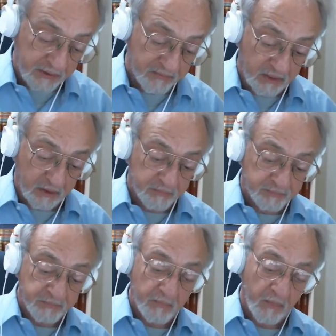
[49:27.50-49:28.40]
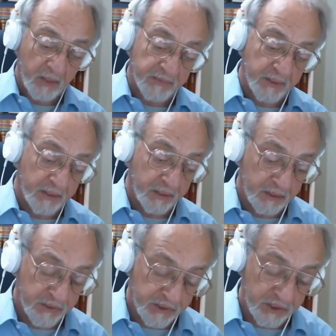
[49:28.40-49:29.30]
to develop
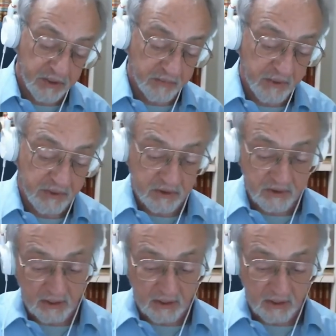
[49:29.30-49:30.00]
the sentiment